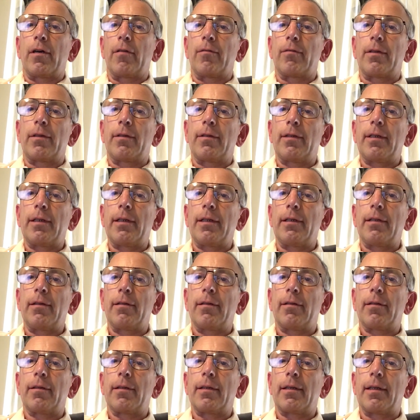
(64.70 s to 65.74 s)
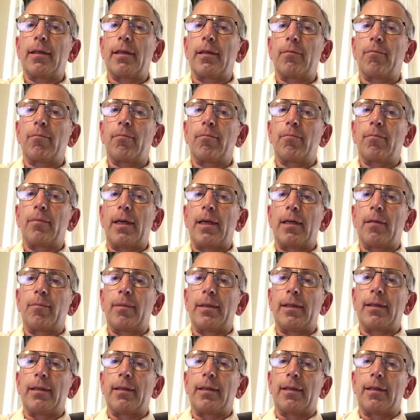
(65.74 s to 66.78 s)
of disease, it may
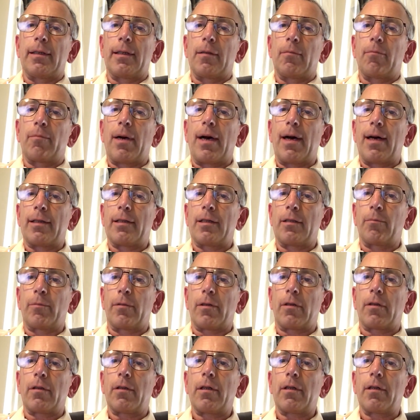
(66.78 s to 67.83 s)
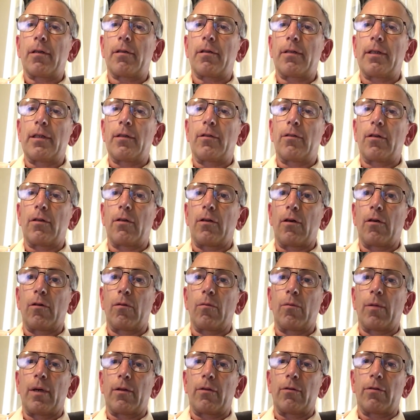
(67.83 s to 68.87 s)
be impossible clinically to know
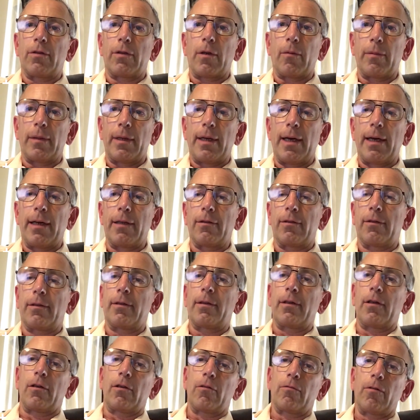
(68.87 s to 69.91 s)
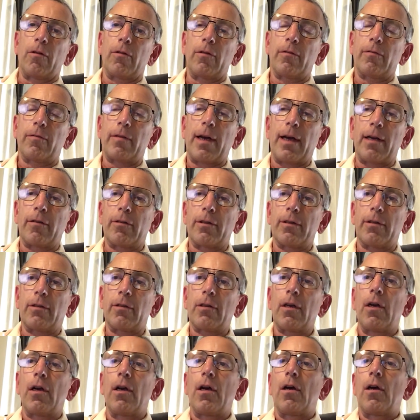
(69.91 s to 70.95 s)
whether someone has the coronavirus
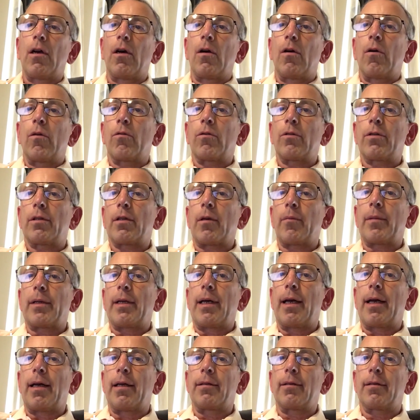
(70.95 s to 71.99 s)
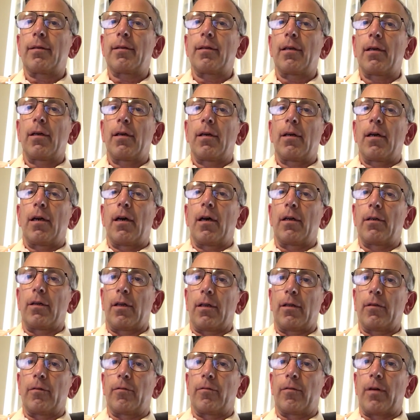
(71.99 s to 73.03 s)
or someone has
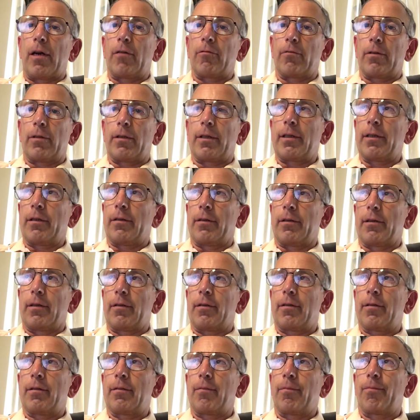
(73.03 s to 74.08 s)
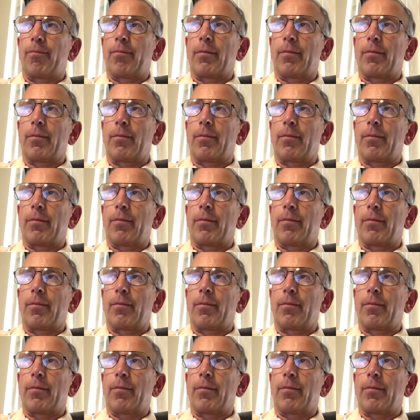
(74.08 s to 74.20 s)
another viral illness.